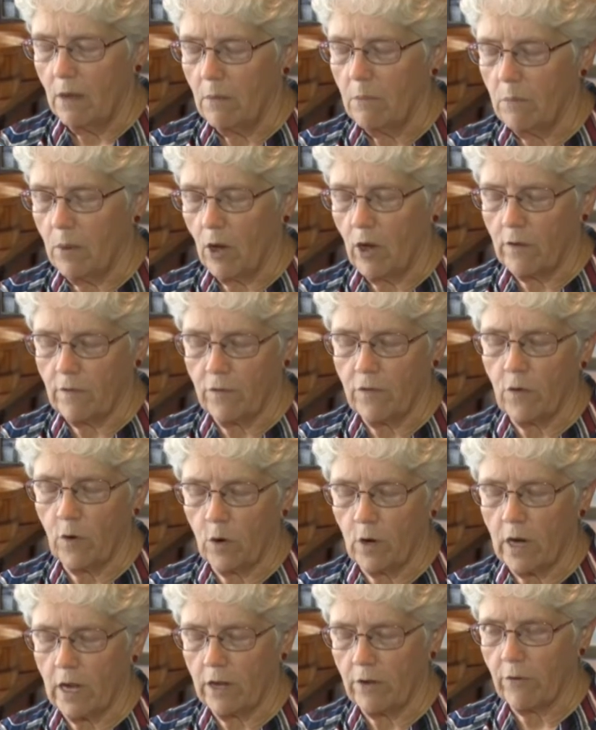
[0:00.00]
bought
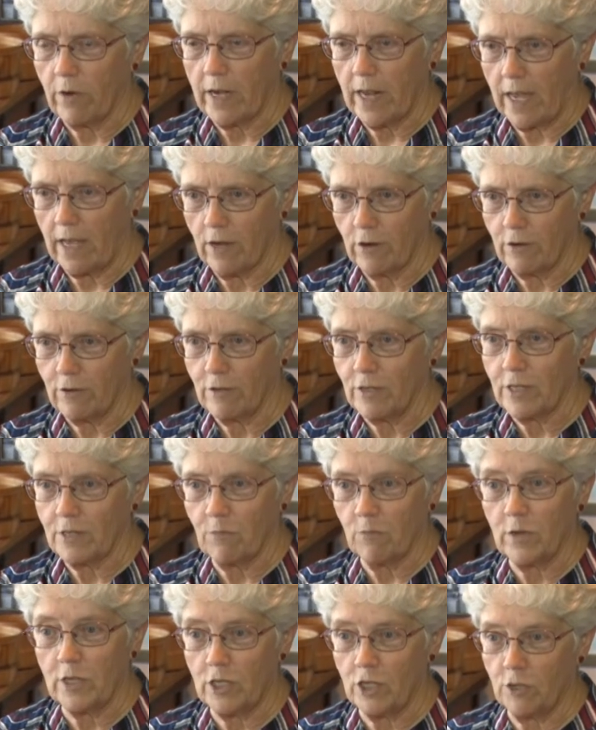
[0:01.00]
400 acres,
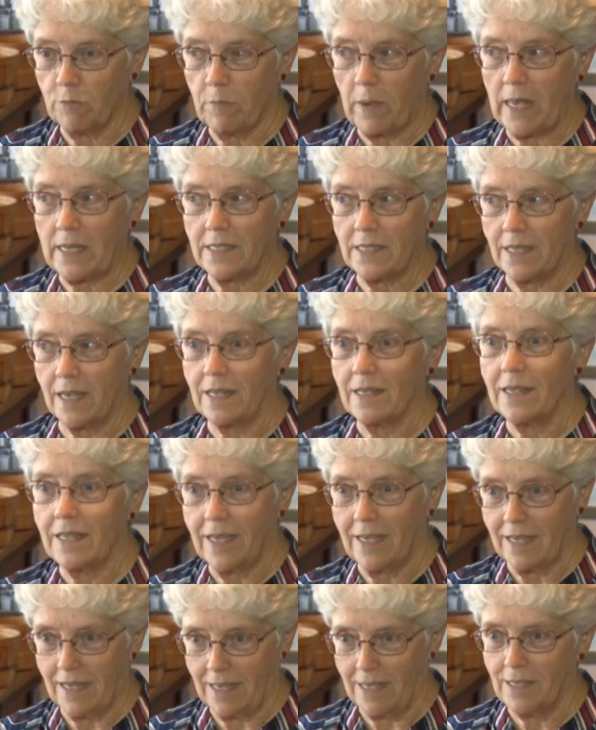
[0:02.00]
which
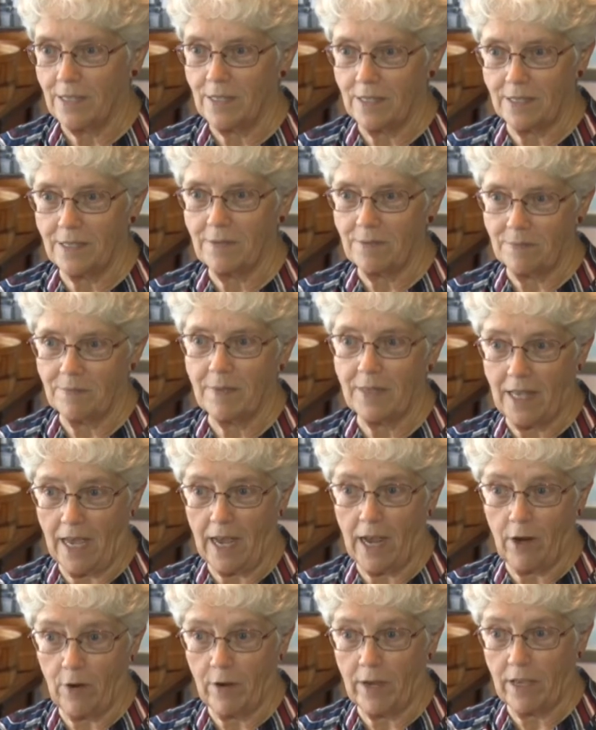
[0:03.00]
basically is the
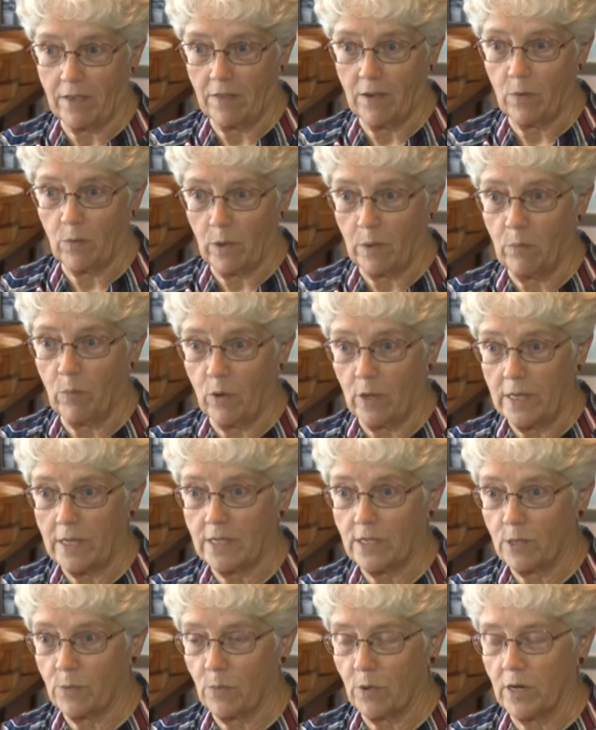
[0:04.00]
area that Red
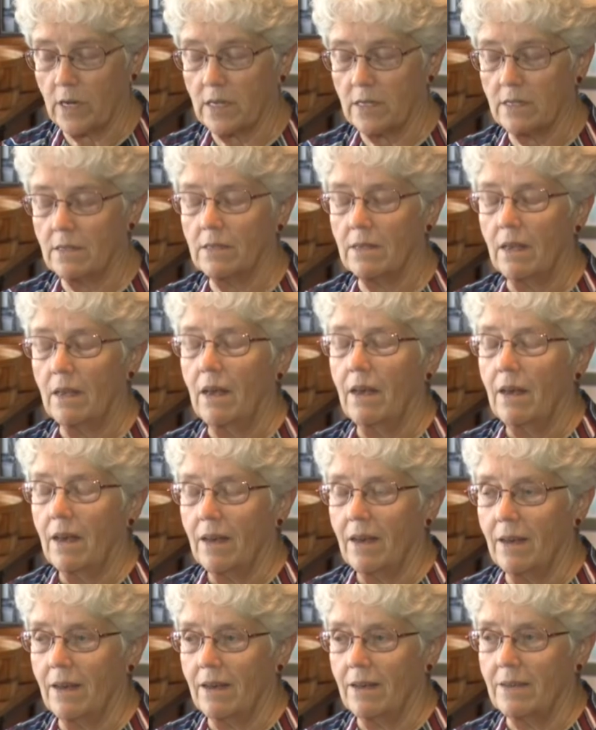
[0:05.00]
Boiling Springs
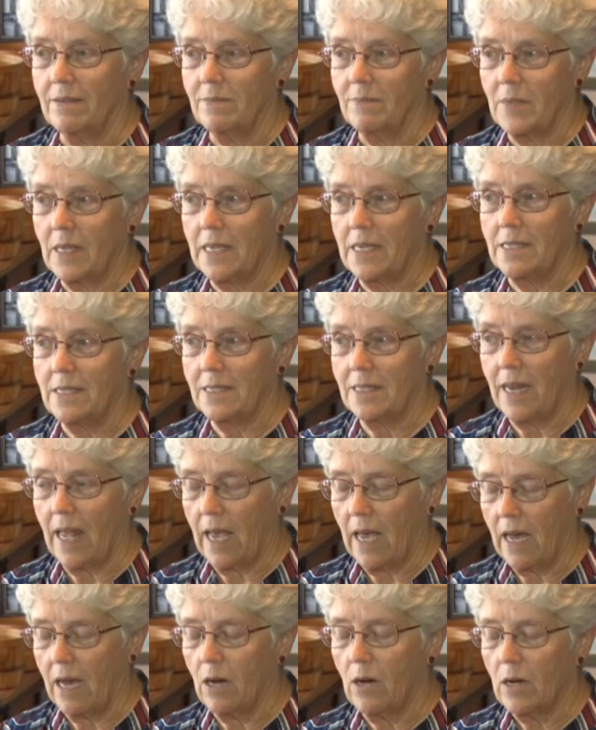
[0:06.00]
um, is
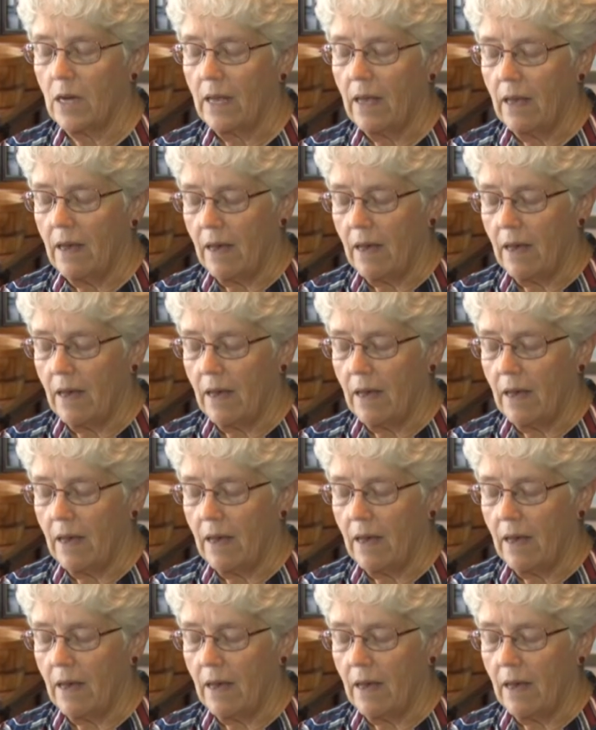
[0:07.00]
now.